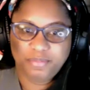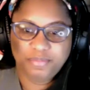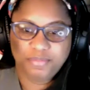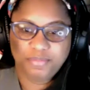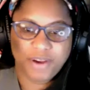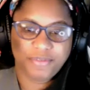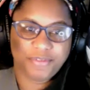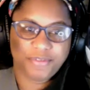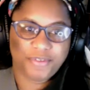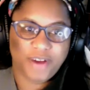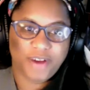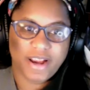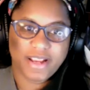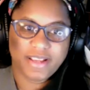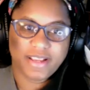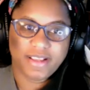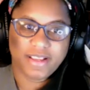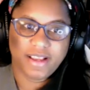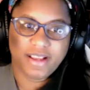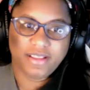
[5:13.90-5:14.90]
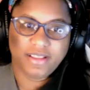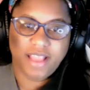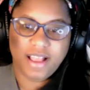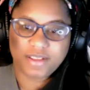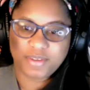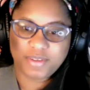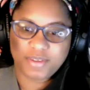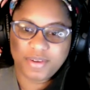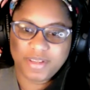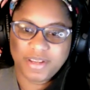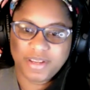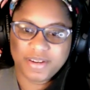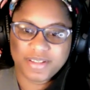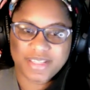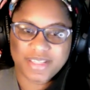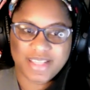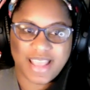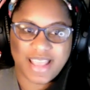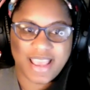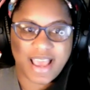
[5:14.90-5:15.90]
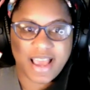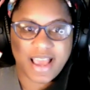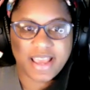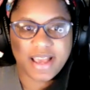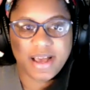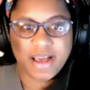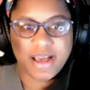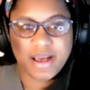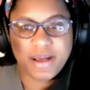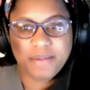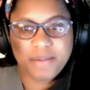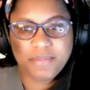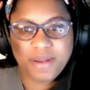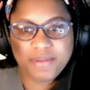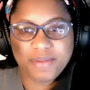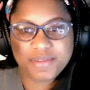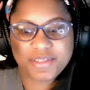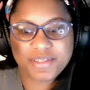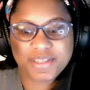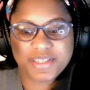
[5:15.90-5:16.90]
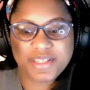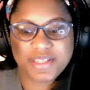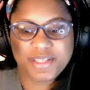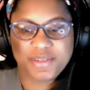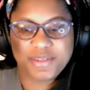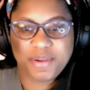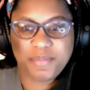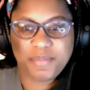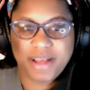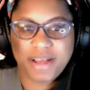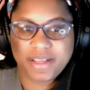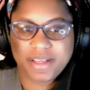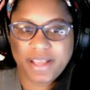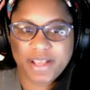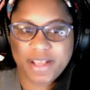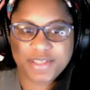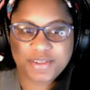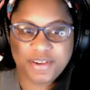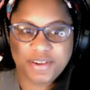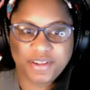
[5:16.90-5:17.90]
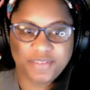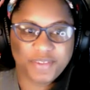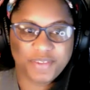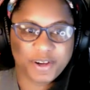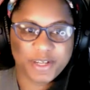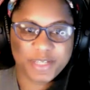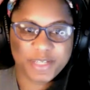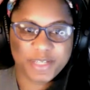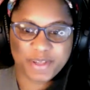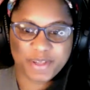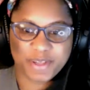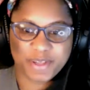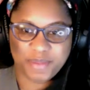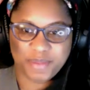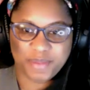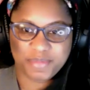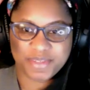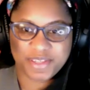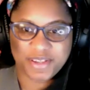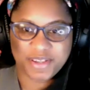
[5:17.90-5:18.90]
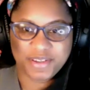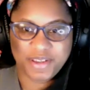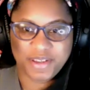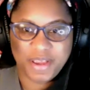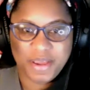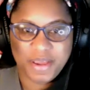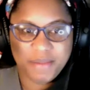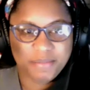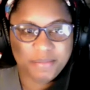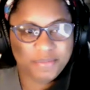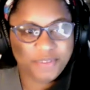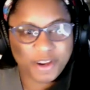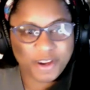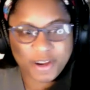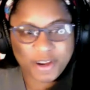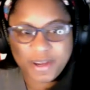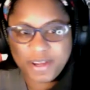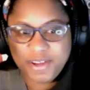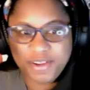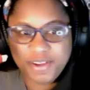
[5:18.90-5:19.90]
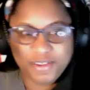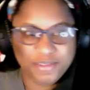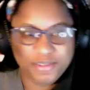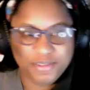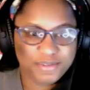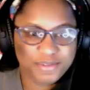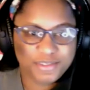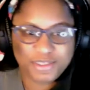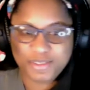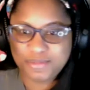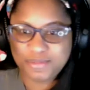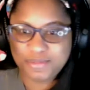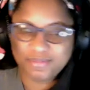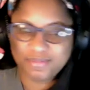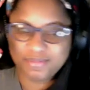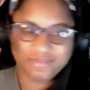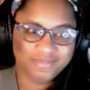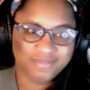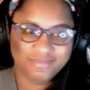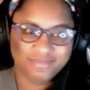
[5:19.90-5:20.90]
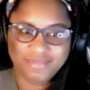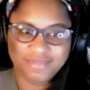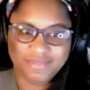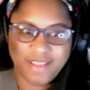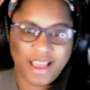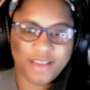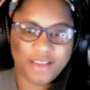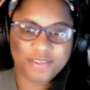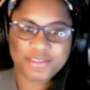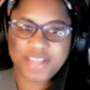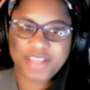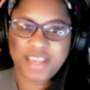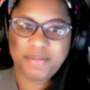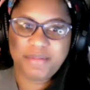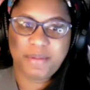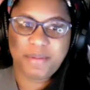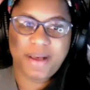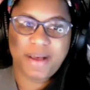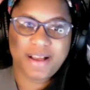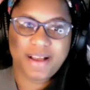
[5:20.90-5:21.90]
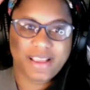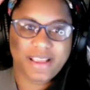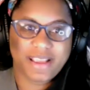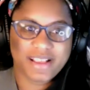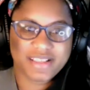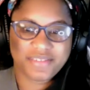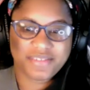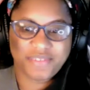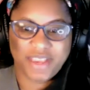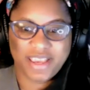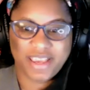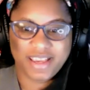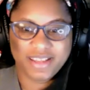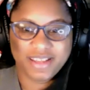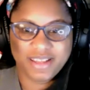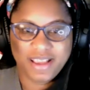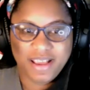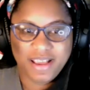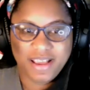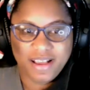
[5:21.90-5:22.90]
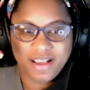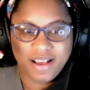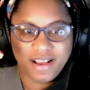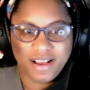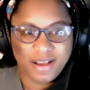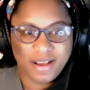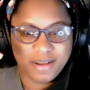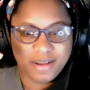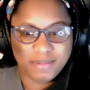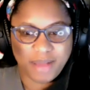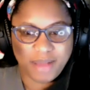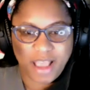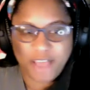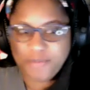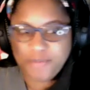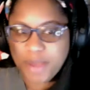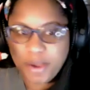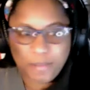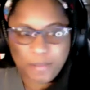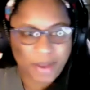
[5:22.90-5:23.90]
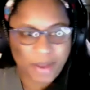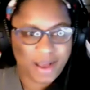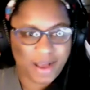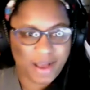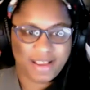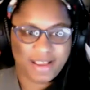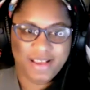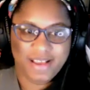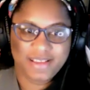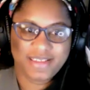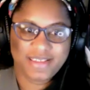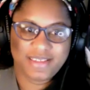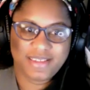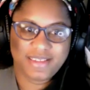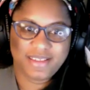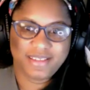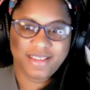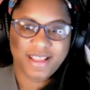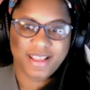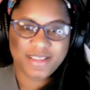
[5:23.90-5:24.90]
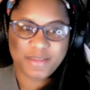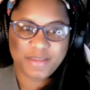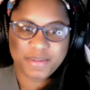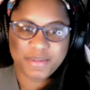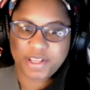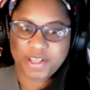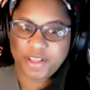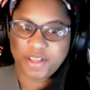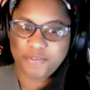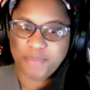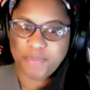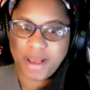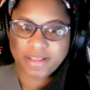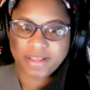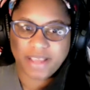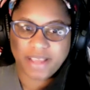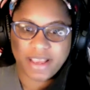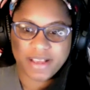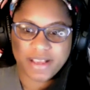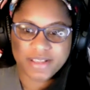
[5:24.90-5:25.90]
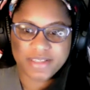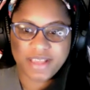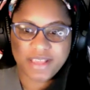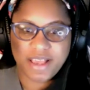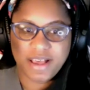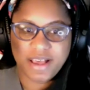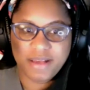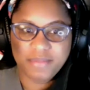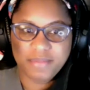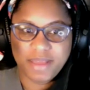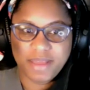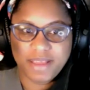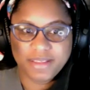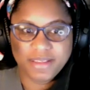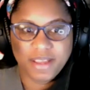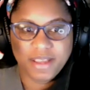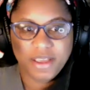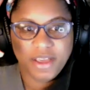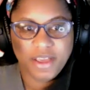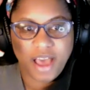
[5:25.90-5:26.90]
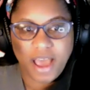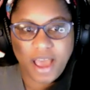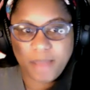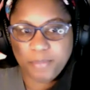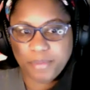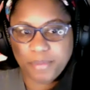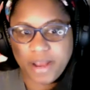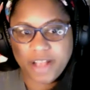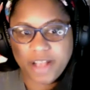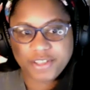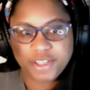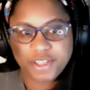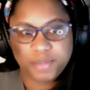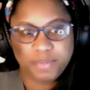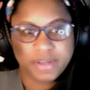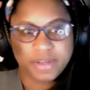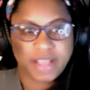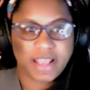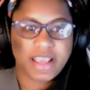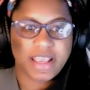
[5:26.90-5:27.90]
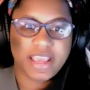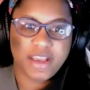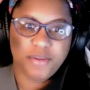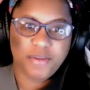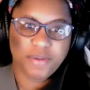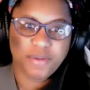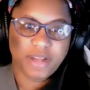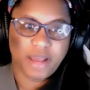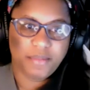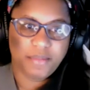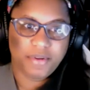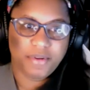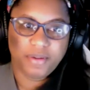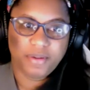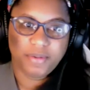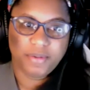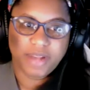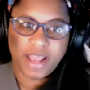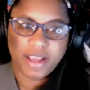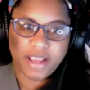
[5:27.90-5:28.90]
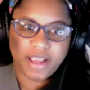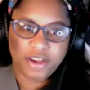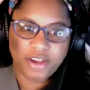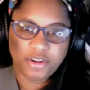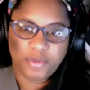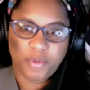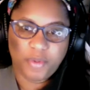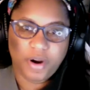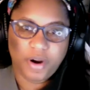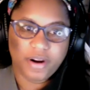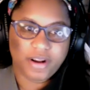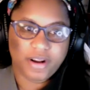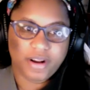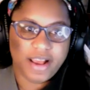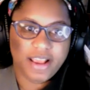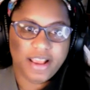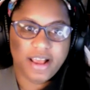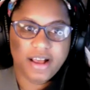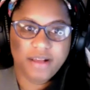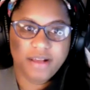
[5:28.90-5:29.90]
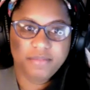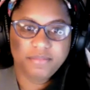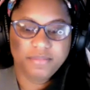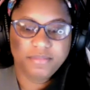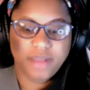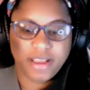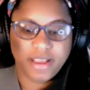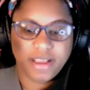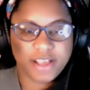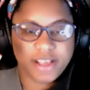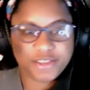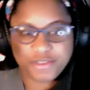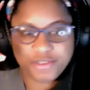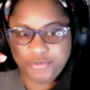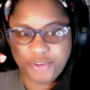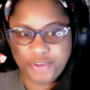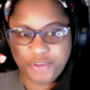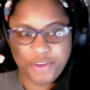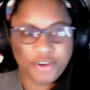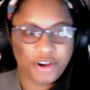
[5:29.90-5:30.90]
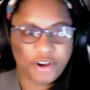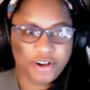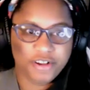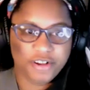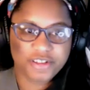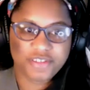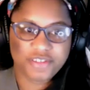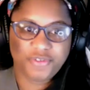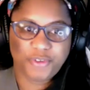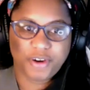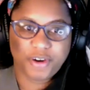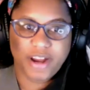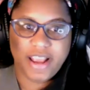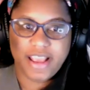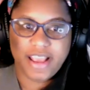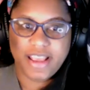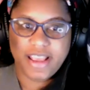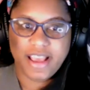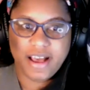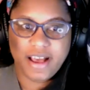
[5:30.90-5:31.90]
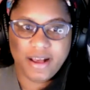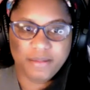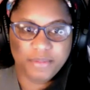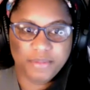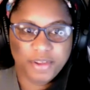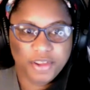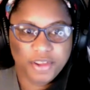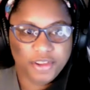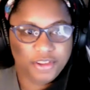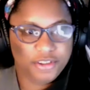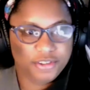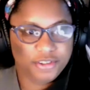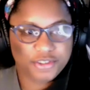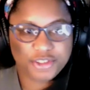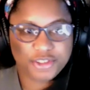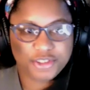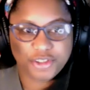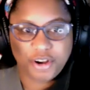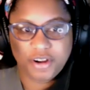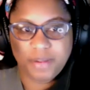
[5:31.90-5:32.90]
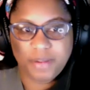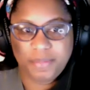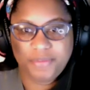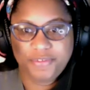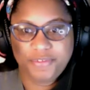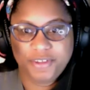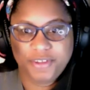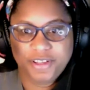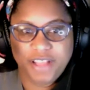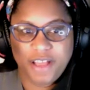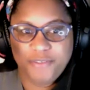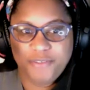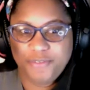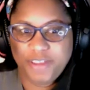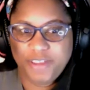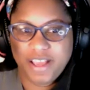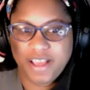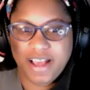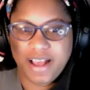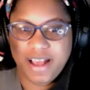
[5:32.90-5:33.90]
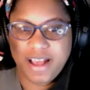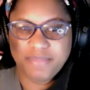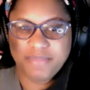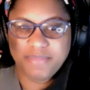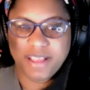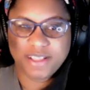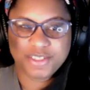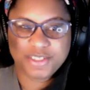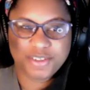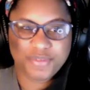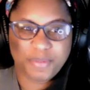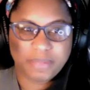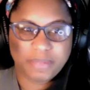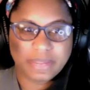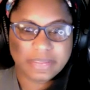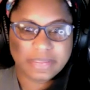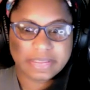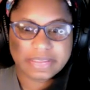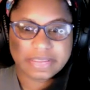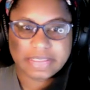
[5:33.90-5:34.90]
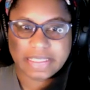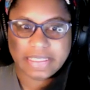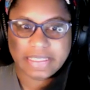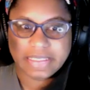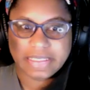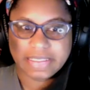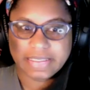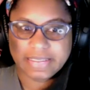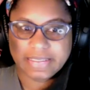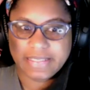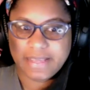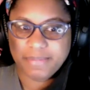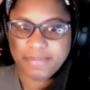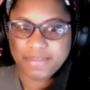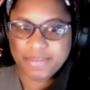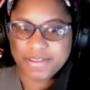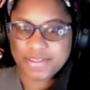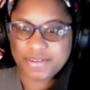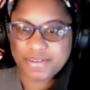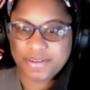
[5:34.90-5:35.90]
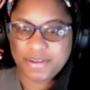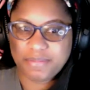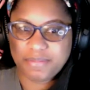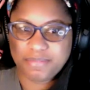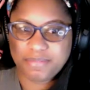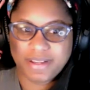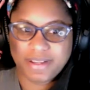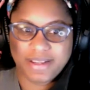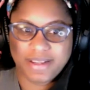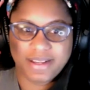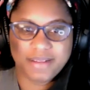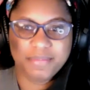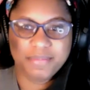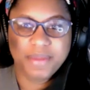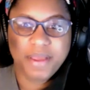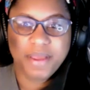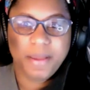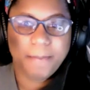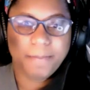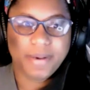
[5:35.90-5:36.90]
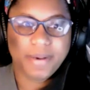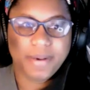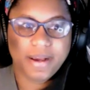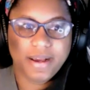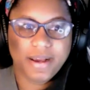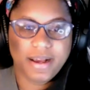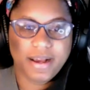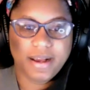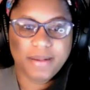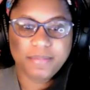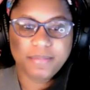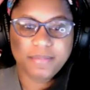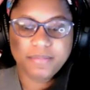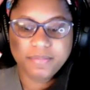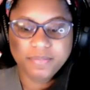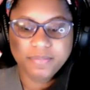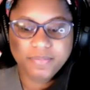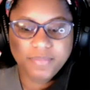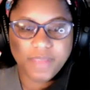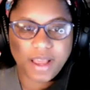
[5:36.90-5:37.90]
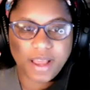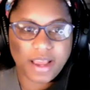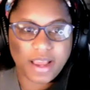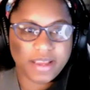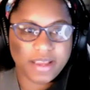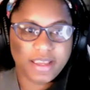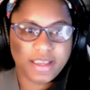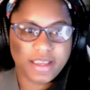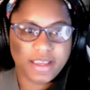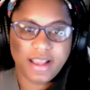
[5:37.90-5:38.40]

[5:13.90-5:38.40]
before I logged on here today, I was listening to a podcast called A Very Special Episode. I'm a very huge entertainment podcast fan. I have my own podcasts, and that's how much I love podcasts. And I actually bring that in when I go to work. I answered phone calls for a huge startup in Philadelphia. I'm not sure if I'm allowed to say the name of the startup, but I can